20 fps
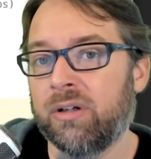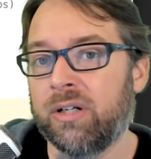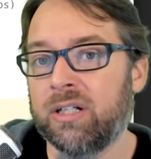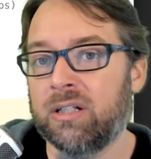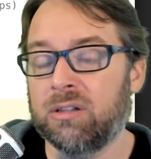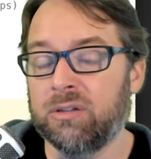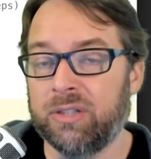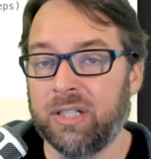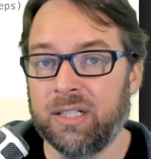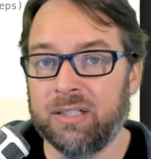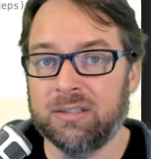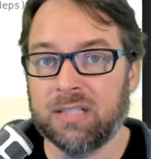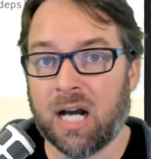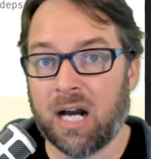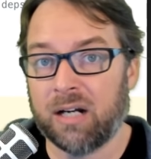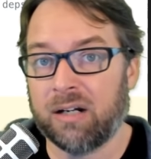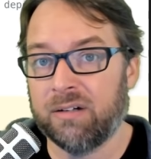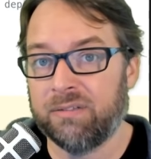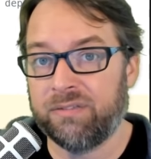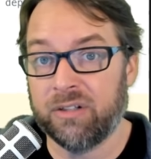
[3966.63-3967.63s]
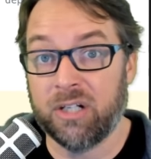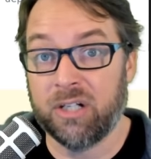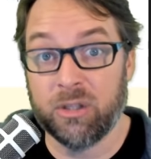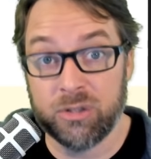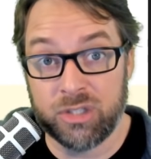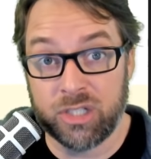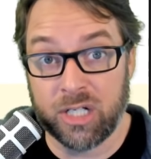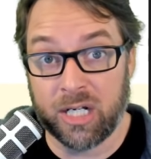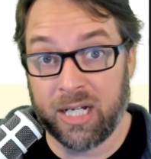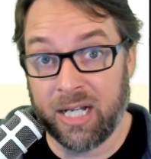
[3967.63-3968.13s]
including Docker for
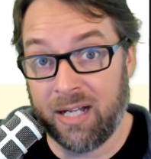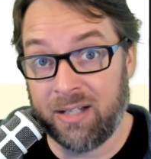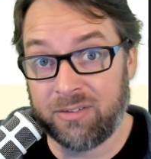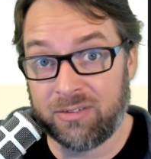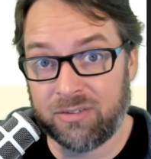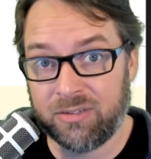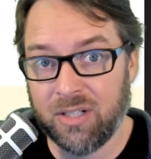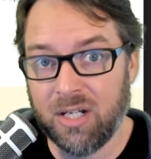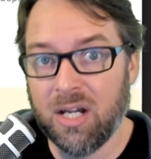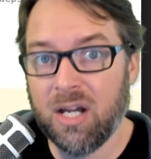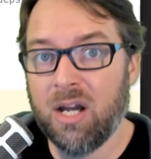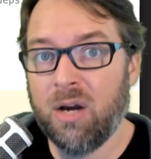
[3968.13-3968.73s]
Node.js,